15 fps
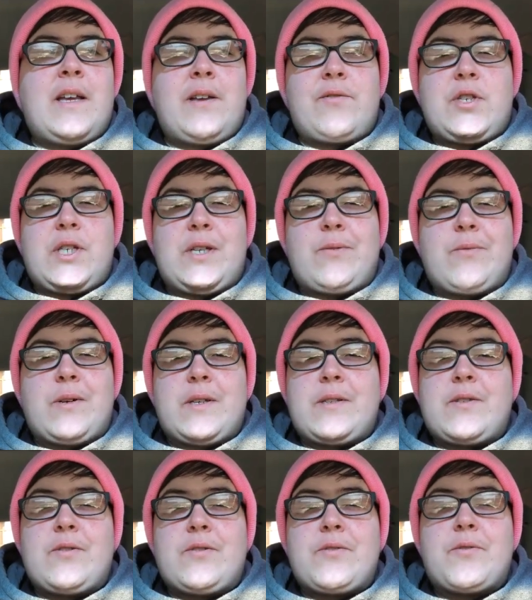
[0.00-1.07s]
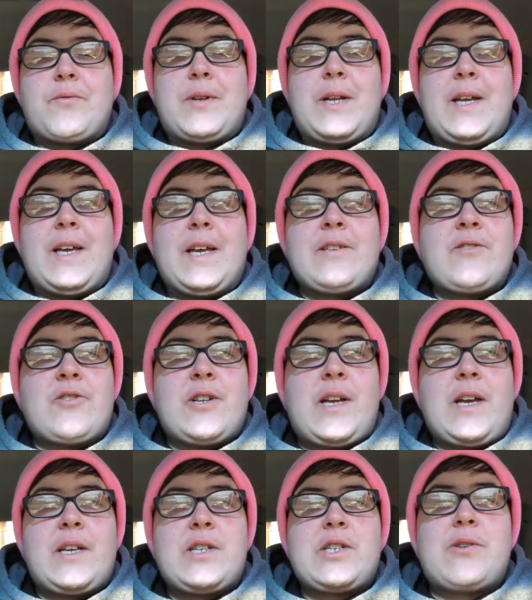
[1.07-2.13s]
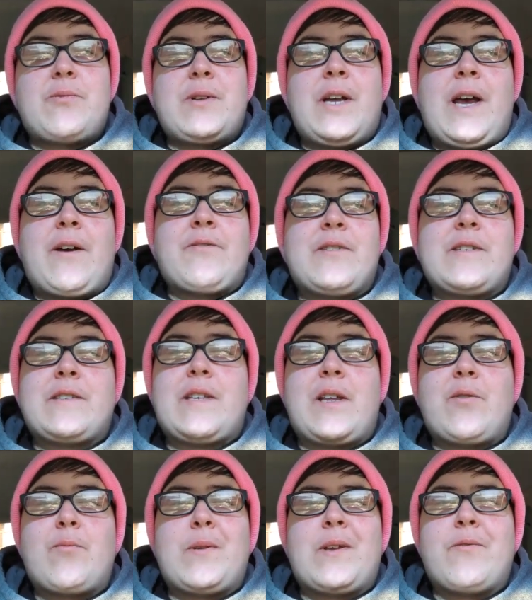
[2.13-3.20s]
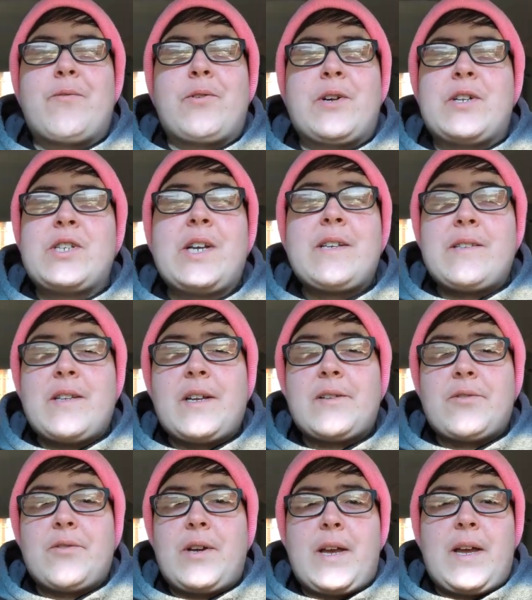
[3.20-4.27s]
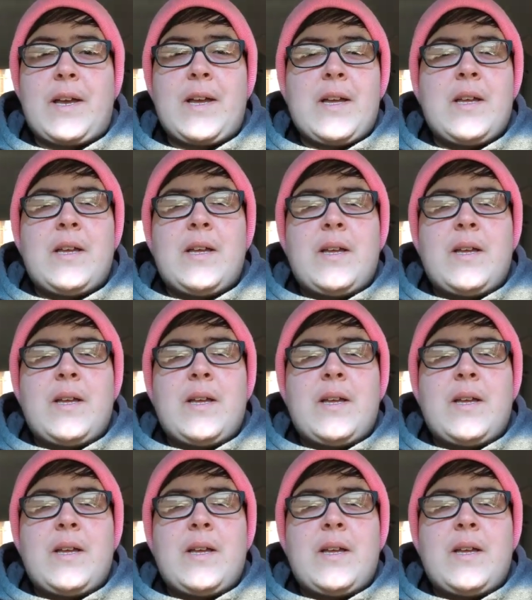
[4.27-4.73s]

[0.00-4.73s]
if she was to read it yesterday, she would have to send me for a chest x-ray